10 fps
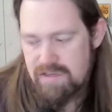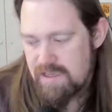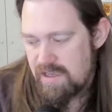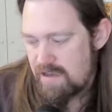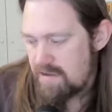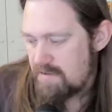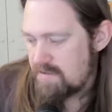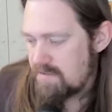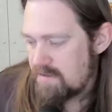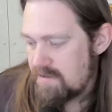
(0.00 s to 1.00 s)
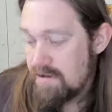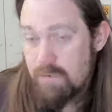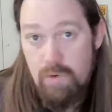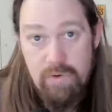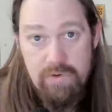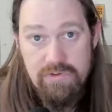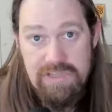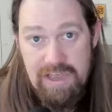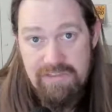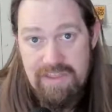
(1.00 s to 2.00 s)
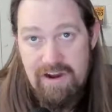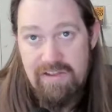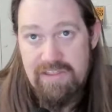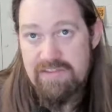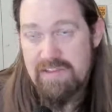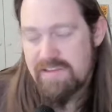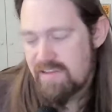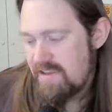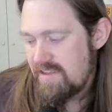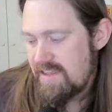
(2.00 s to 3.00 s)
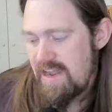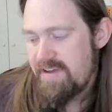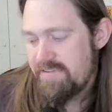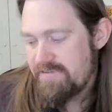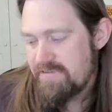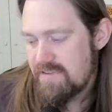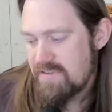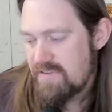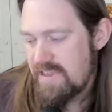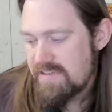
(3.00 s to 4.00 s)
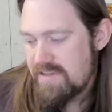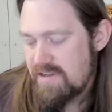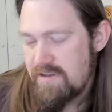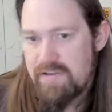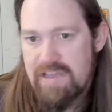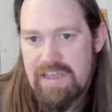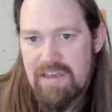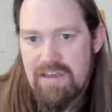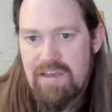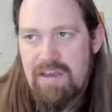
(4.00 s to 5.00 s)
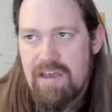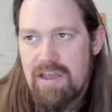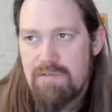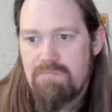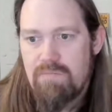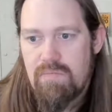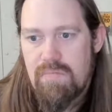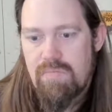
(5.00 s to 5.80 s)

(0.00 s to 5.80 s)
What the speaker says: uh, gurus out there that have things to do, like um,